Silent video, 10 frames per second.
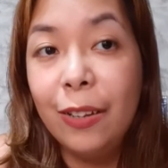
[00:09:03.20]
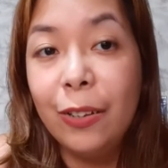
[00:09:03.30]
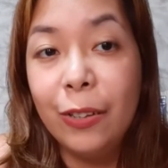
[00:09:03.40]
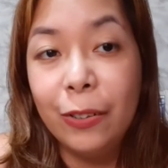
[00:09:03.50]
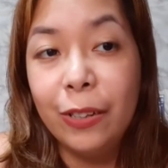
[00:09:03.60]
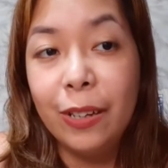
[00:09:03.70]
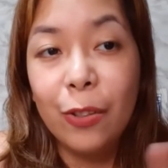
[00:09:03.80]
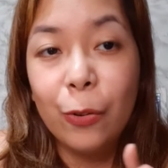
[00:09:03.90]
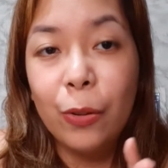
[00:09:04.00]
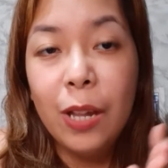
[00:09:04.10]
kayo yon.
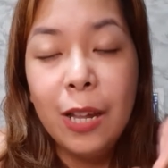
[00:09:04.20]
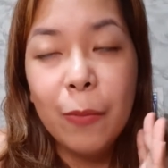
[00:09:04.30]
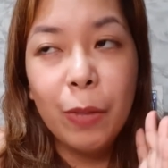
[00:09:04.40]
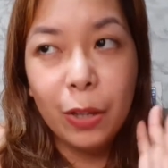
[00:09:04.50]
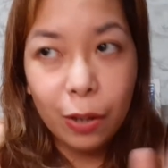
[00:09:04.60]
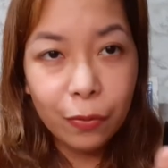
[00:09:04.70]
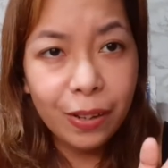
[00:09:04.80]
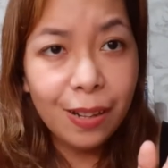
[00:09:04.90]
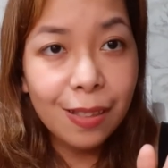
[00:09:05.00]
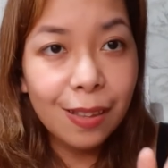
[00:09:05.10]
So, may
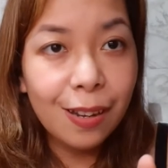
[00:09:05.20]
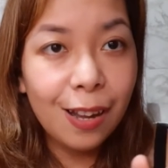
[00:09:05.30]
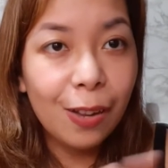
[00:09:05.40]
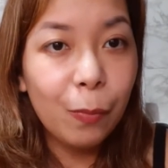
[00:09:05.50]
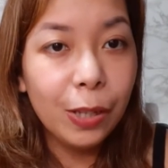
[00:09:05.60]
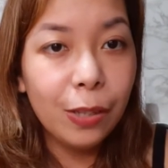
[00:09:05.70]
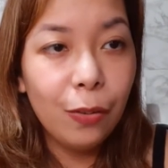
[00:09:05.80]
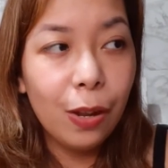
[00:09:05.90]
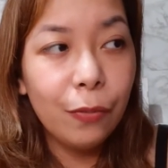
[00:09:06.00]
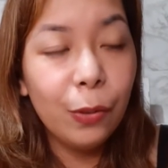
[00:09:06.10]
coffee din sila, but
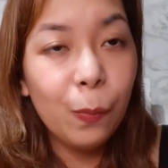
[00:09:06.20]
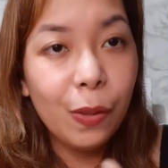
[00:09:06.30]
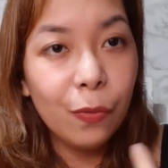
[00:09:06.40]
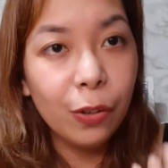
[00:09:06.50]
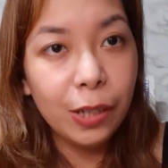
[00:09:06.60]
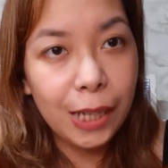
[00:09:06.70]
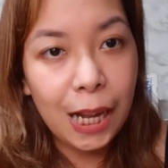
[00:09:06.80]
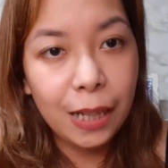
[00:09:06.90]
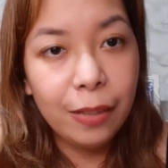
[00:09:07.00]
you have to pay for that.